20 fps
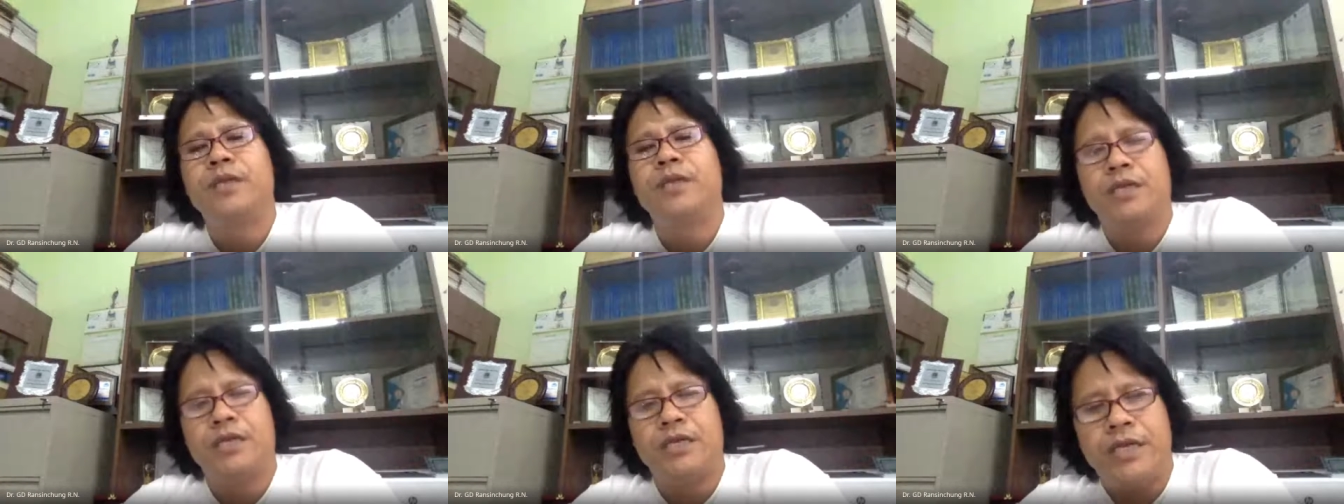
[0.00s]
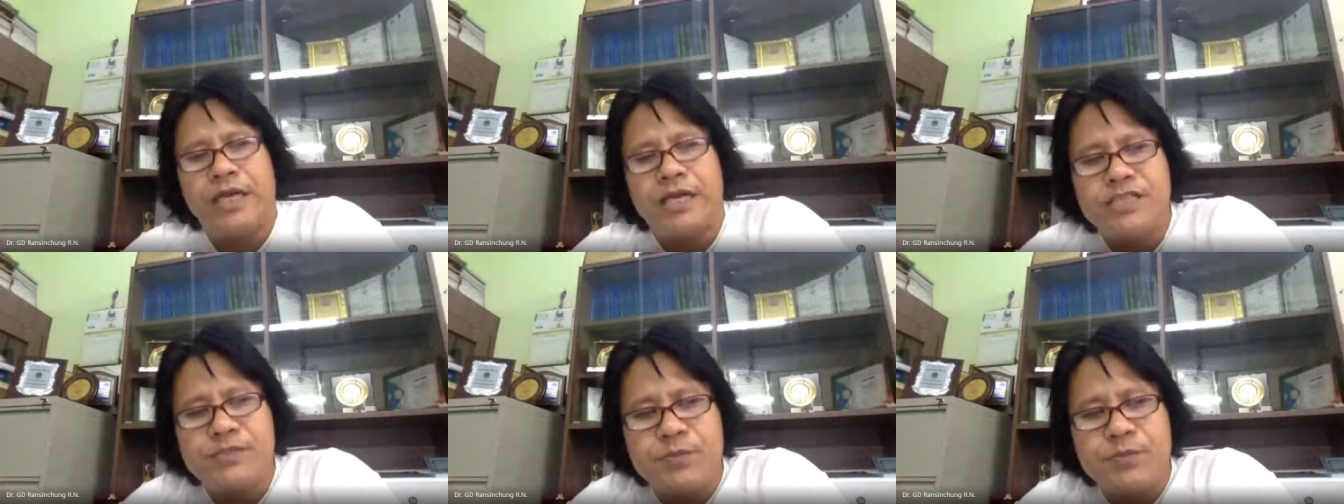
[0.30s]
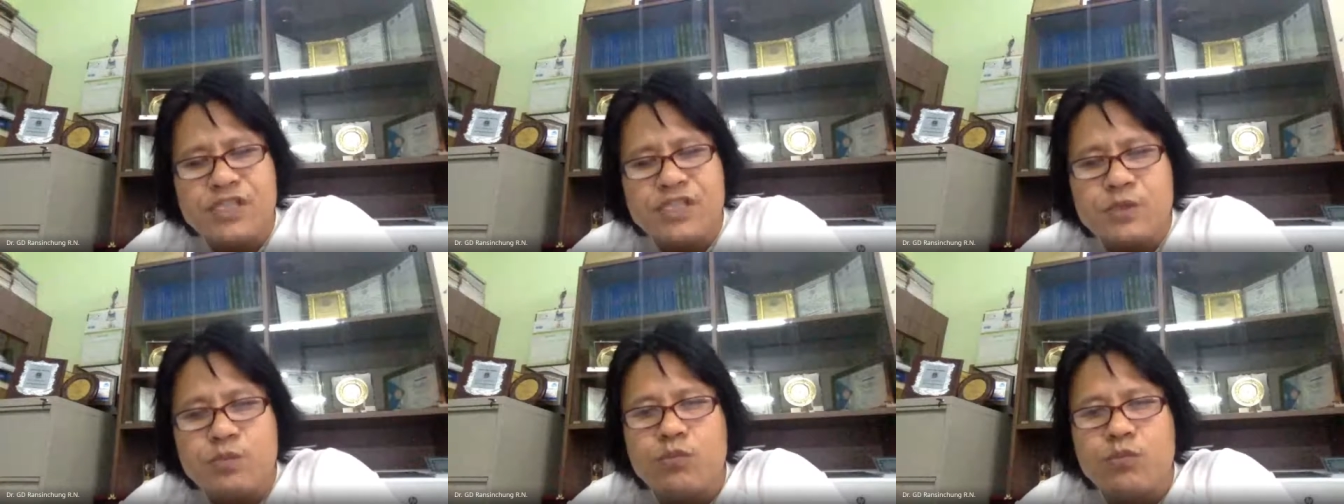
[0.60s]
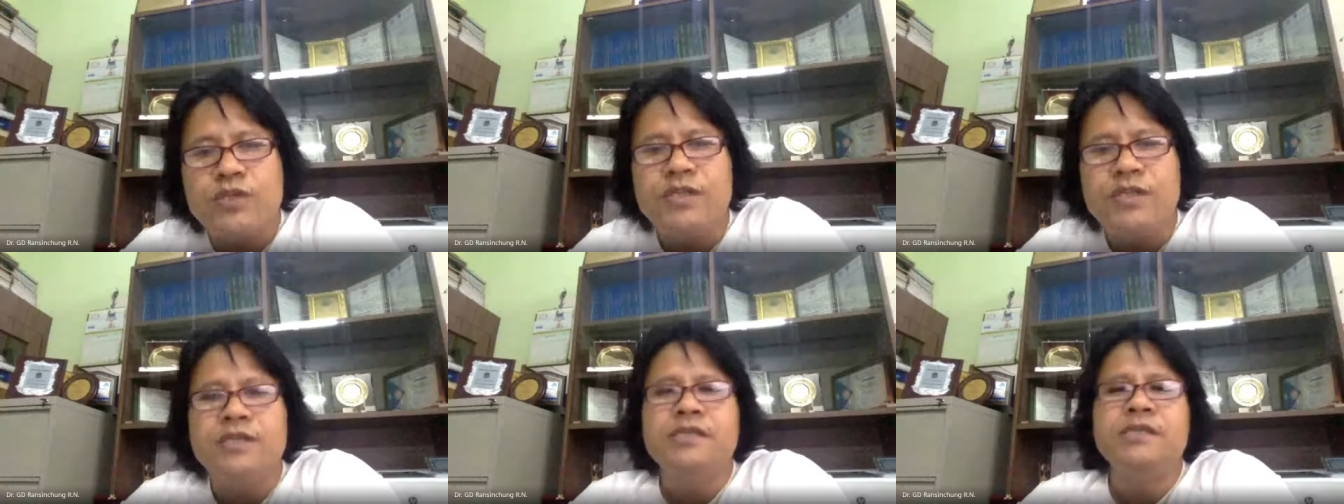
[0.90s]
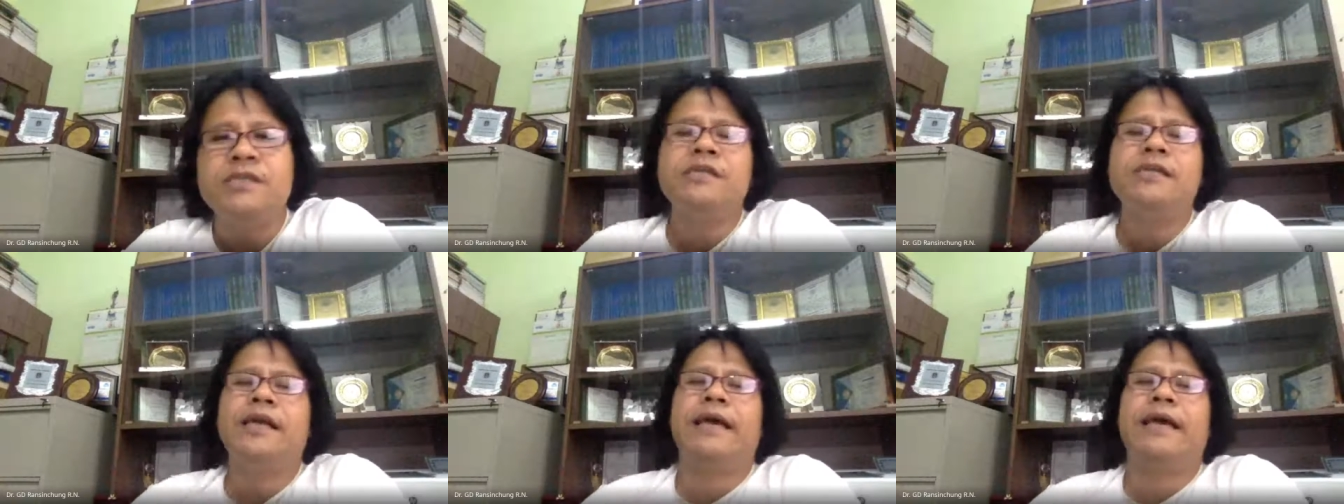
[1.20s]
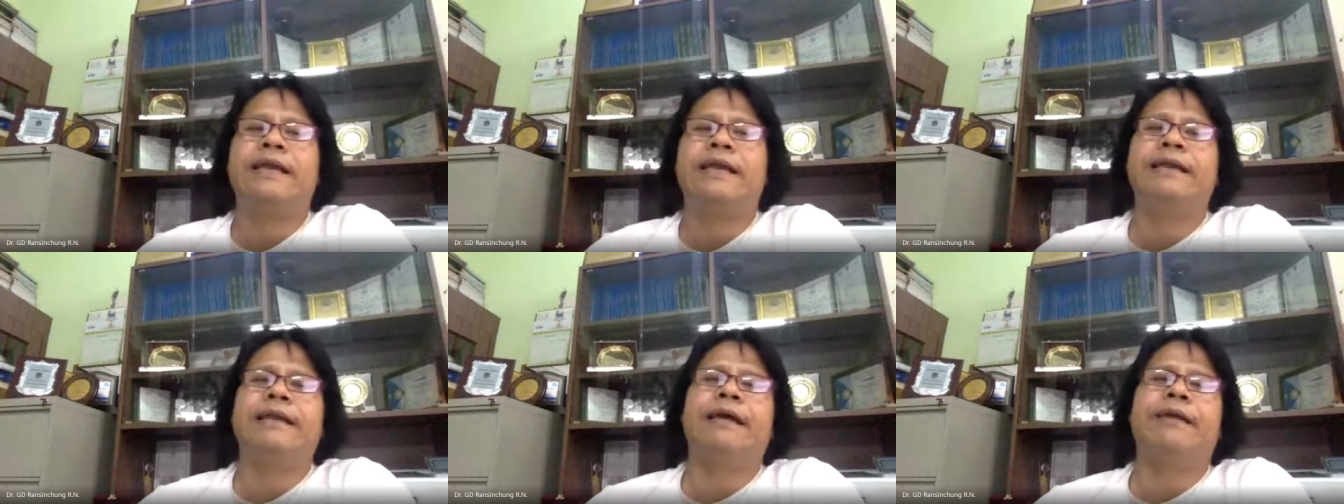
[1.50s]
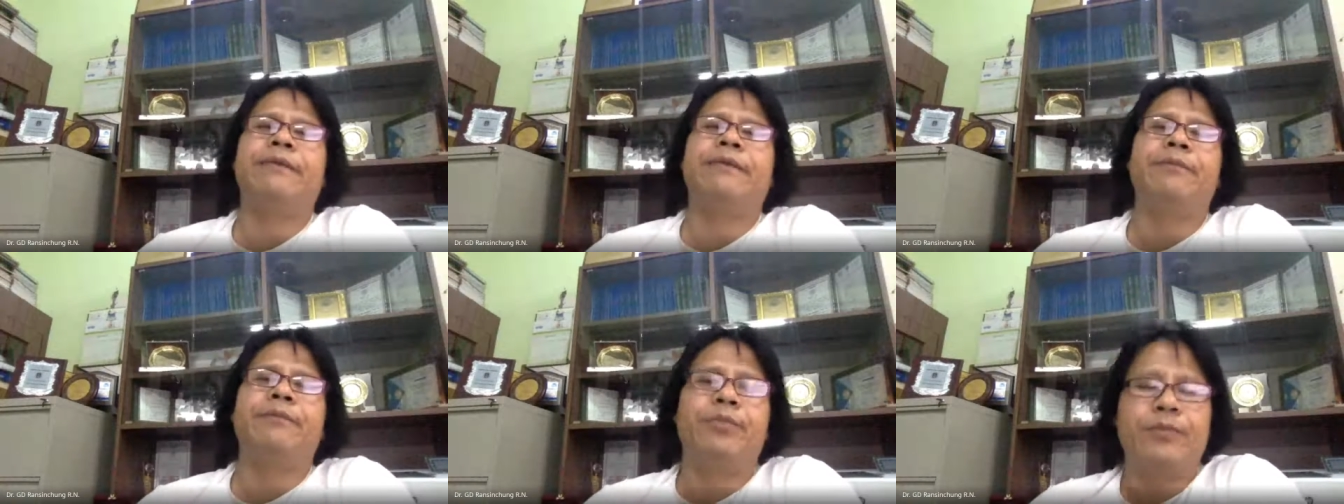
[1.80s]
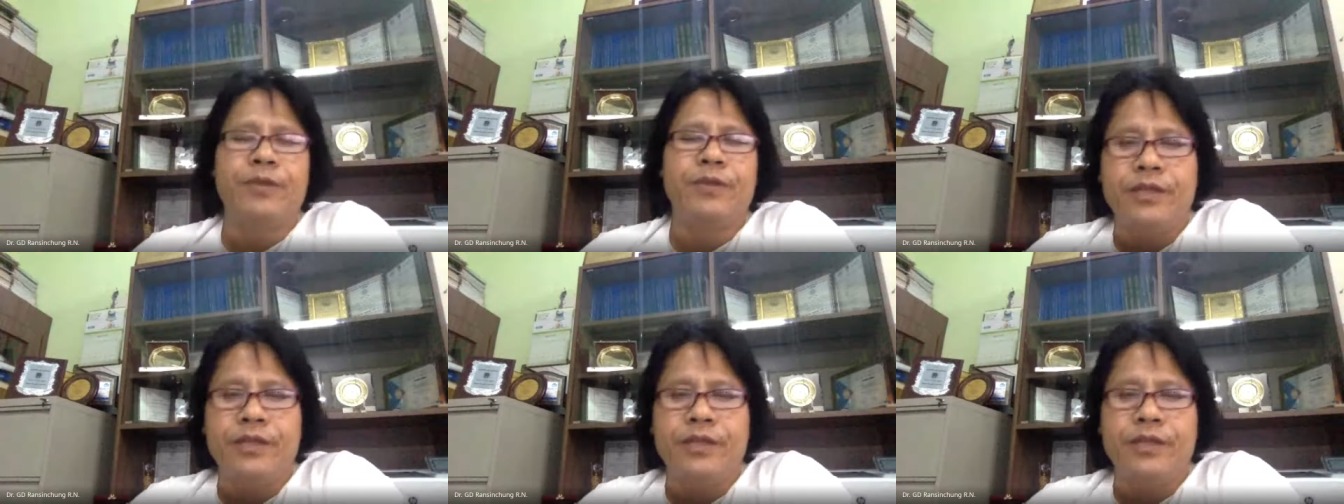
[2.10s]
it has been smoothened, and then